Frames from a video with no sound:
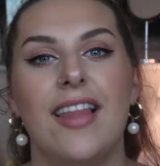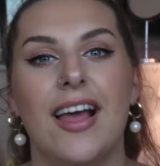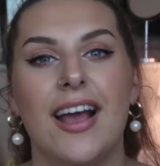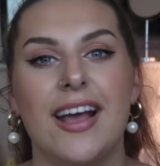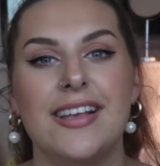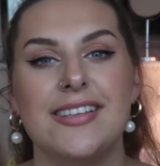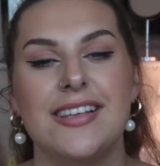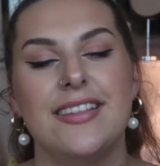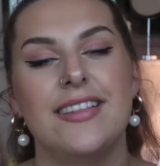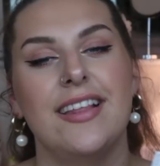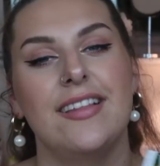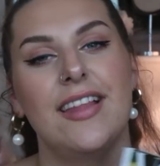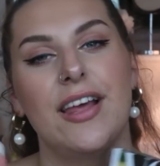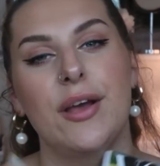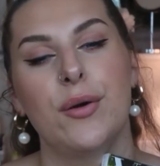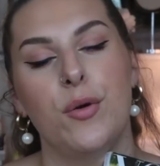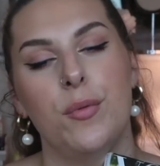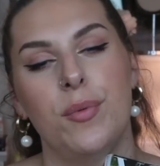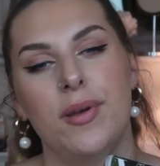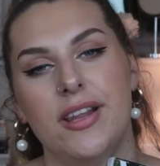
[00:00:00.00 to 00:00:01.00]
Like I said, the
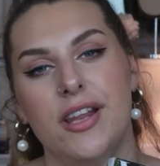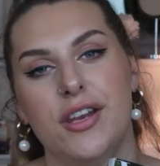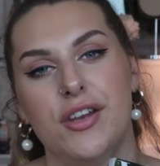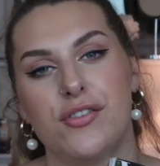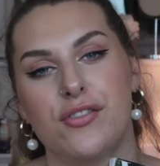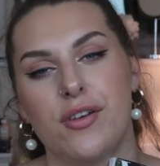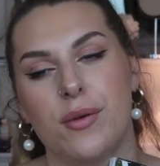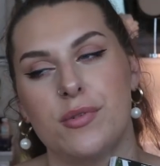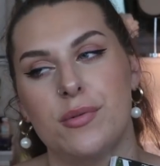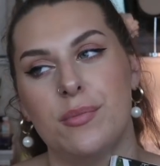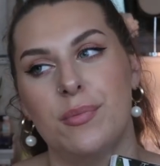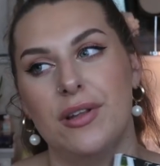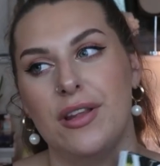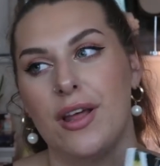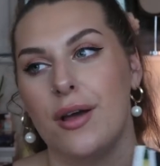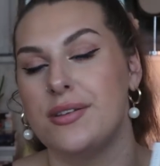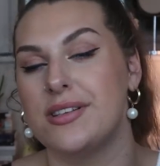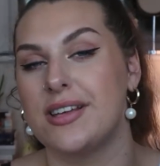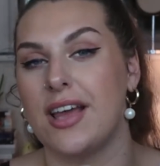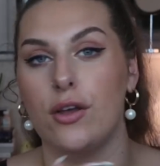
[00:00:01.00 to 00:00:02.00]
link will be in the description
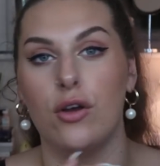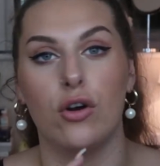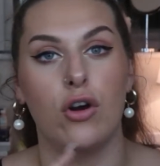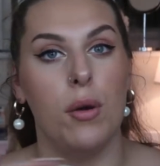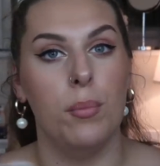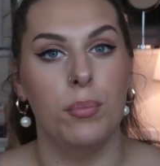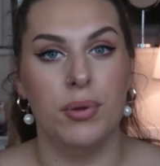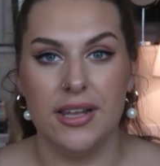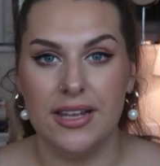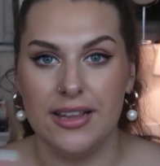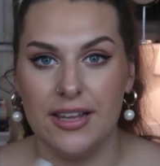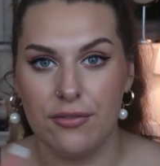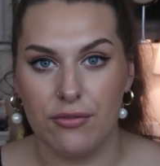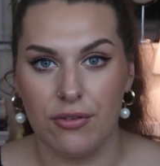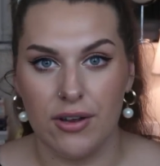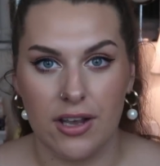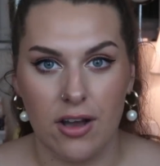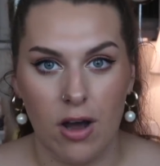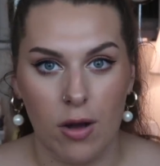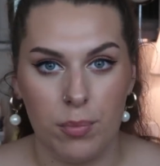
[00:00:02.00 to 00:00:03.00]
below to get your completely
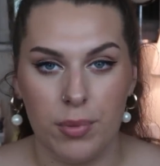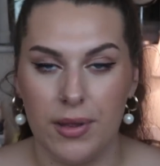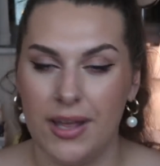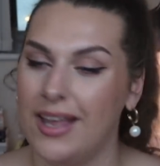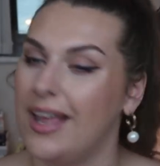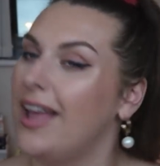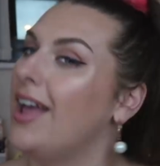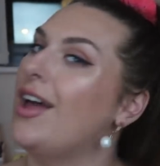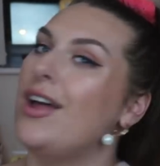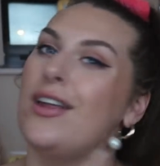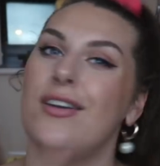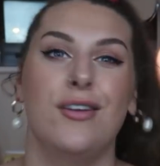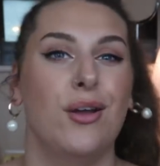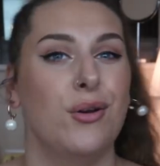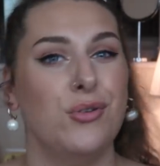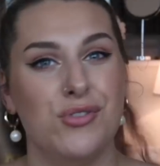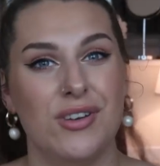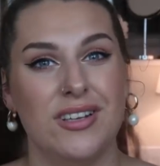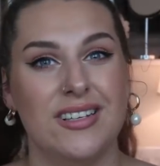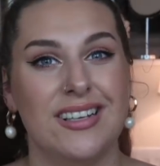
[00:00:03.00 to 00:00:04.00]
free copy.
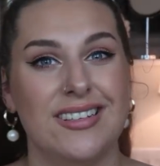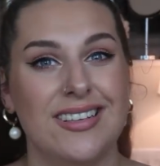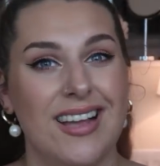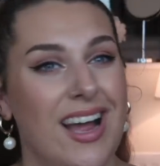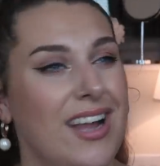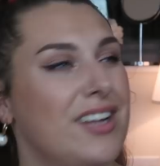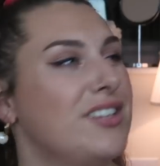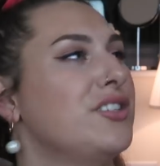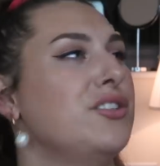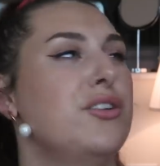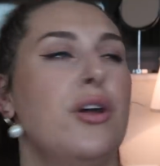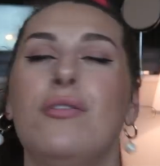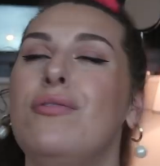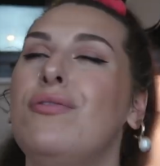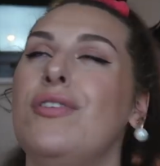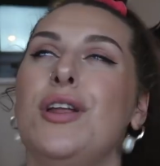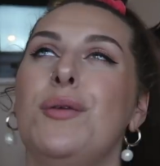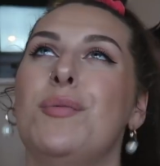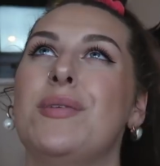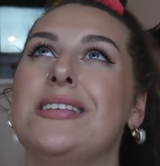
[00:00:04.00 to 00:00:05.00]
No strings attached, no
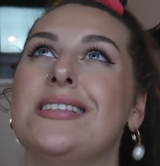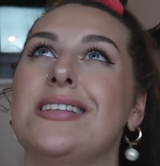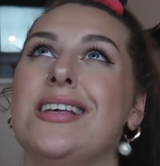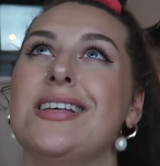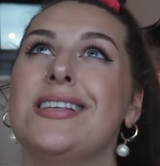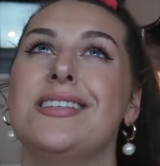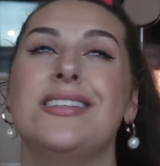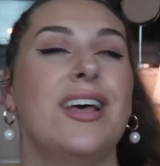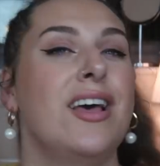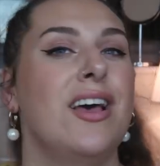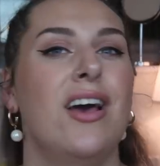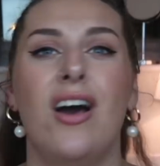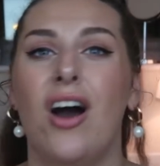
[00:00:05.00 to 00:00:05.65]
funny business.